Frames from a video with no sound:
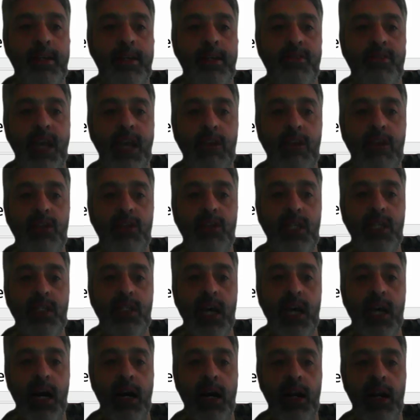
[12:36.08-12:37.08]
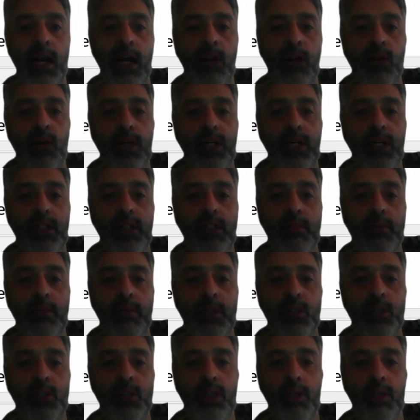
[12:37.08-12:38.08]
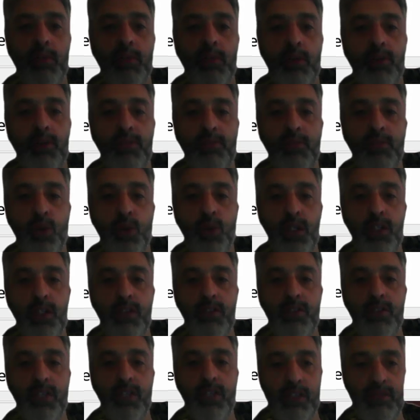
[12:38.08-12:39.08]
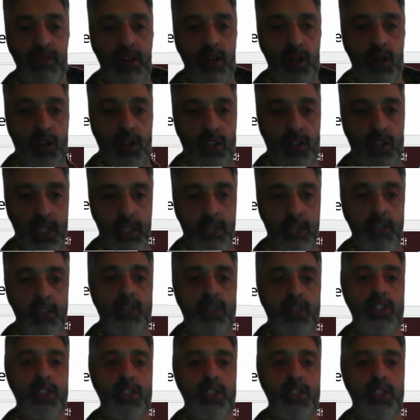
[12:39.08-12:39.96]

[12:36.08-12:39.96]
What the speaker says: Salaries are allocated based on number of employees in receiver cost centers.